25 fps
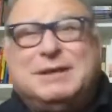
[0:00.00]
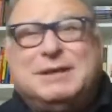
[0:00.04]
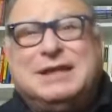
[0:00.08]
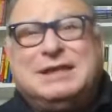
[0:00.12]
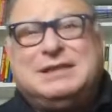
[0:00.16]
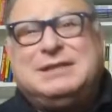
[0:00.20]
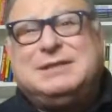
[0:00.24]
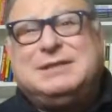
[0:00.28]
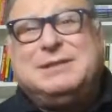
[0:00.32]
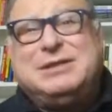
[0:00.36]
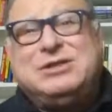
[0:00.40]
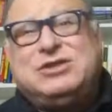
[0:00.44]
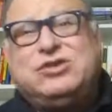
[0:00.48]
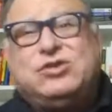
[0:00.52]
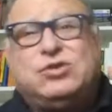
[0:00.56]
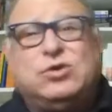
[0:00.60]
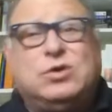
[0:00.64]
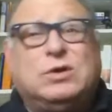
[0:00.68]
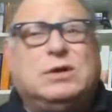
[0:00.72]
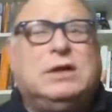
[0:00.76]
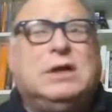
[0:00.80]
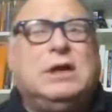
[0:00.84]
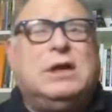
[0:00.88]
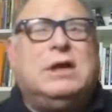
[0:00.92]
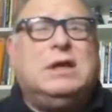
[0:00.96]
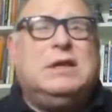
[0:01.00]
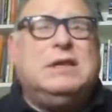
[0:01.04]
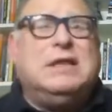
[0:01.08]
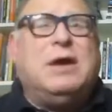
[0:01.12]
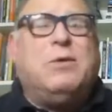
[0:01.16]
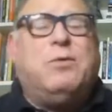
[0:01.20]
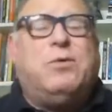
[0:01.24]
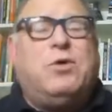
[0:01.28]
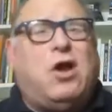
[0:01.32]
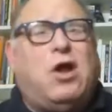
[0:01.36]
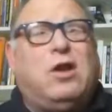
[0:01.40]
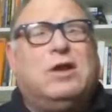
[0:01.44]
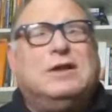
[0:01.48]
I like to make sure
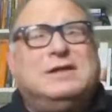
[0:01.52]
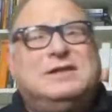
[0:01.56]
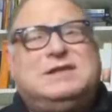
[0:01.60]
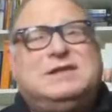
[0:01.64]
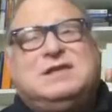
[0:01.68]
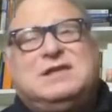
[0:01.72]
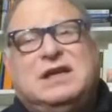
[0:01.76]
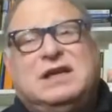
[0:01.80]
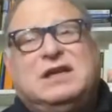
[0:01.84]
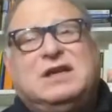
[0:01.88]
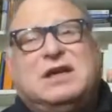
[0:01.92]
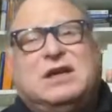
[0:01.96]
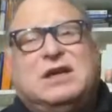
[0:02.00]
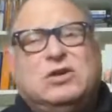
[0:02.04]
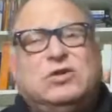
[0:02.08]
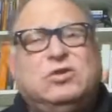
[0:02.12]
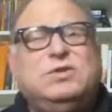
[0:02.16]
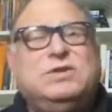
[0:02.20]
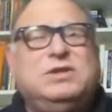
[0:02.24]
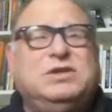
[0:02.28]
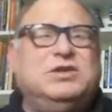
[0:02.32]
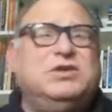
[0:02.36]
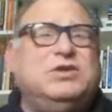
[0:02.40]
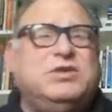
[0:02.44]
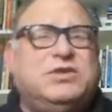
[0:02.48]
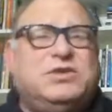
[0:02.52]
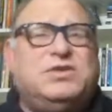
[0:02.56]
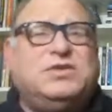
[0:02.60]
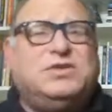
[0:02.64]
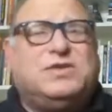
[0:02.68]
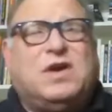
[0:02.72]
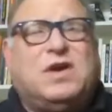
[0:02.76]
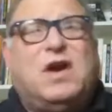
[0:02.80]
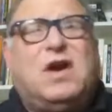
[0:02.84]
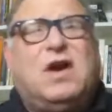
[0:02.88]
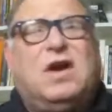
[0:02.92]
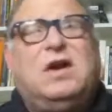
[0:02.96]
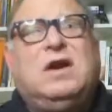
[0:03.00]
that we're all in sync on who the
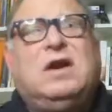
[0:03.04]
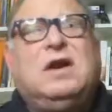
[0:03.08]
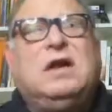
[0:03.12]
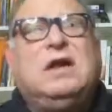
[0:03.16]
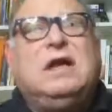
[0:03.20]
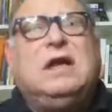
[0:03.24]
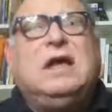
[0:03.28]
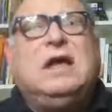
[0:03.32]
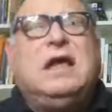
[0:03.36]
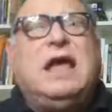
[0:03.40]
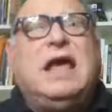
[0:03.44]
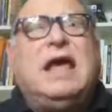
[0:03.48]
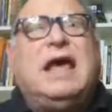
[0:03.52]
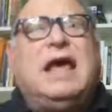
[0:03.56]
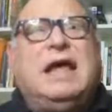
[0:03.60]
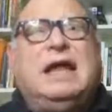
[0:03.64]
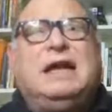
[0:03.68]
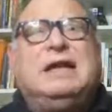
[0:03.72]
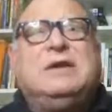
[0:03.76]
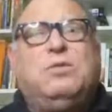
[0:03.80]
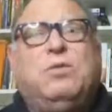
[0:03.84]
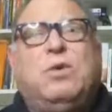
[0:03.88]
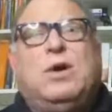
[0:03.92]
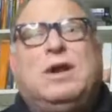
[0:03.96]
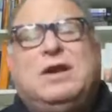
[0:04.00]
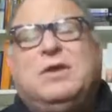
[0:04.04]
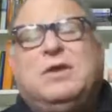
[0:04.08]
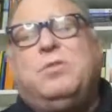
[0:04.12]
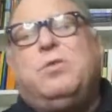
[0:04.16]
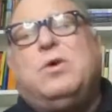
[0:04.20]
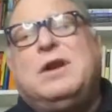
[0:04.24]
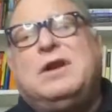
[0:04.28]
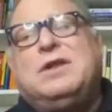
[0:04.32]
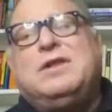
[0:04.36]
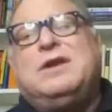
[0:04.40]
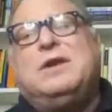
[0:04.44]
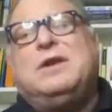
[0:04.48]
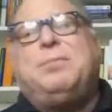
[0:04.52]
users are and what
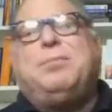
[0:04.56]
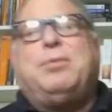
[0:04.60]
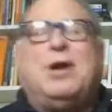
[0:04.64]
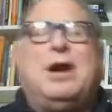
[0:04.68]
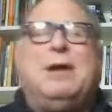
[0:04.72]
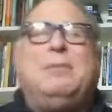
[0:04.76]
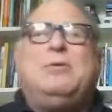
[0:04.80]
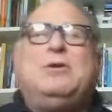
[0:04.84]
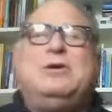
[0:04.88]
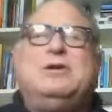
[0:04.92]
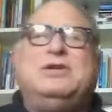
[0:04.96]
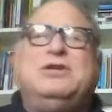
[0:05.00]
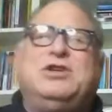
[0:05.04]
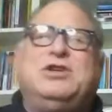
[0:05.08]
are their primary